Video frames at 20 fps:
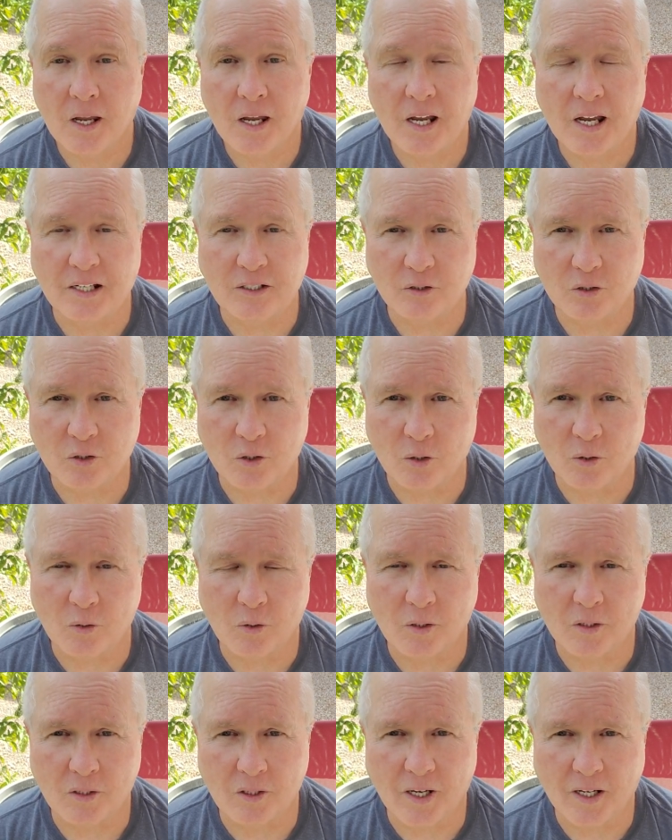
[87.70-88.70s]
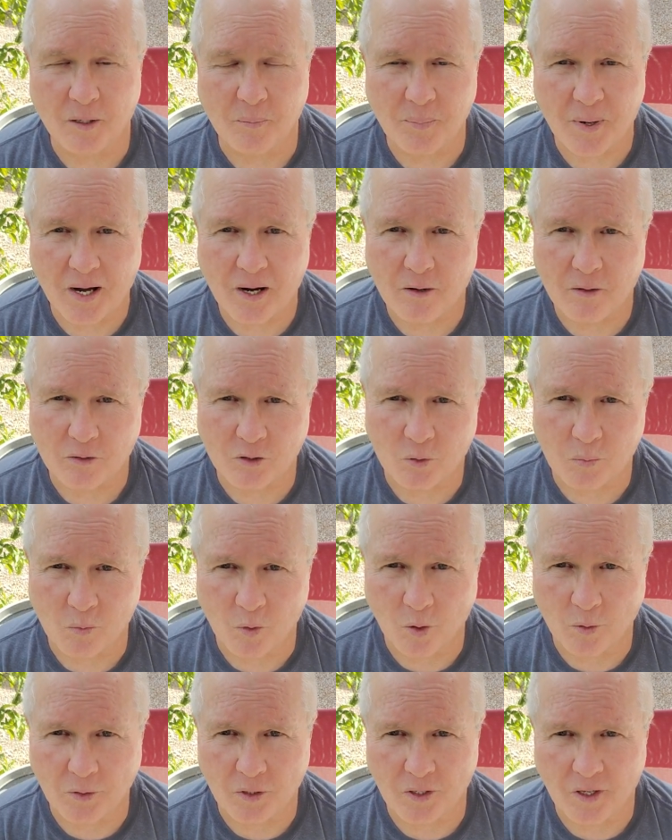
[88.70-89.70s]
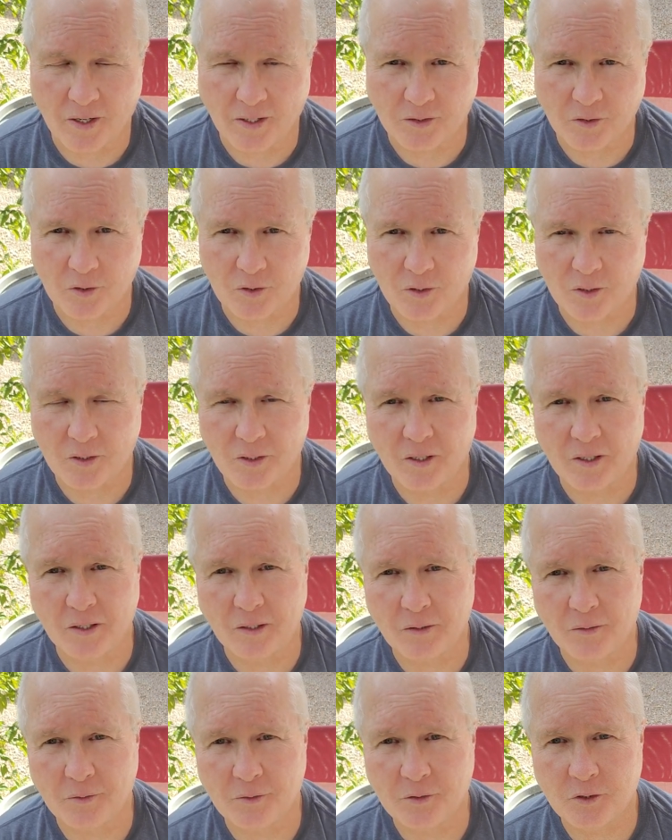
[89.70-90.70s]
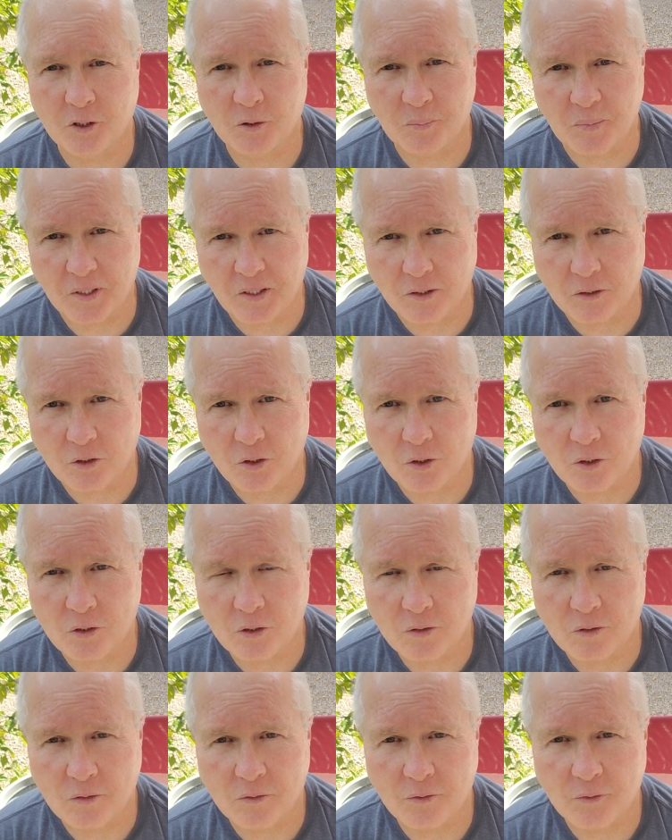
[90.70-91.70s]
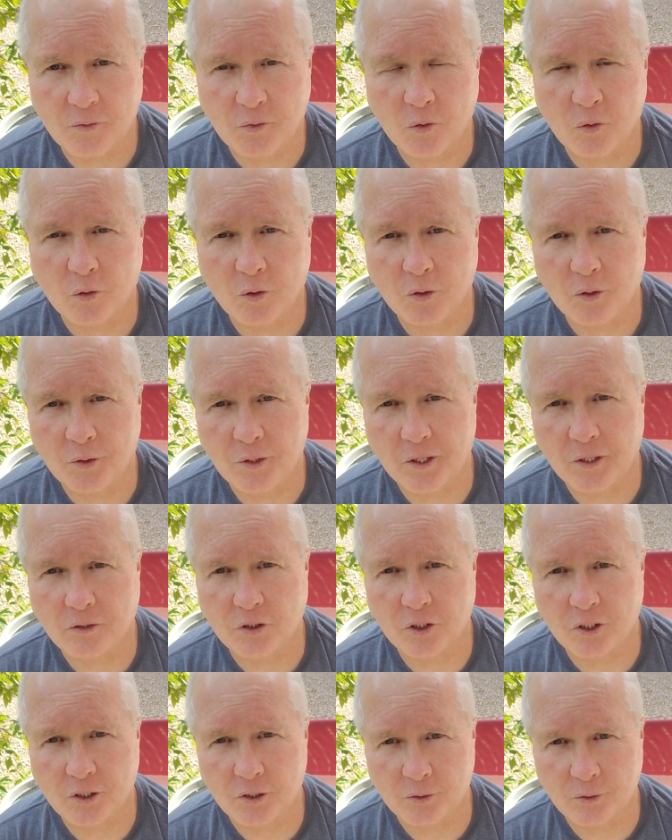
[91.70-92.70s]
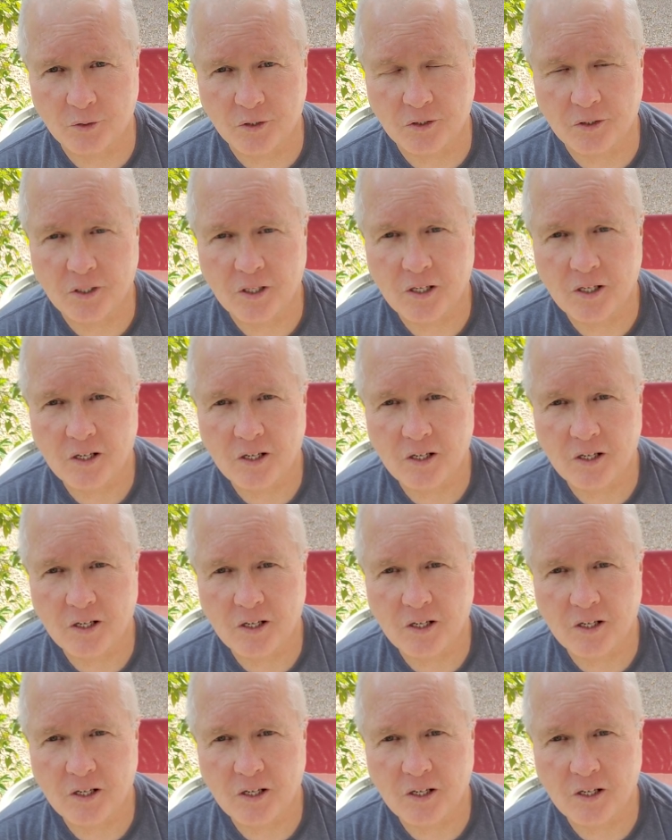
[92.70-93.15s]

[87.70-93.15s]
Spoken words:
And so a lot of parents mourn loss of speech for their children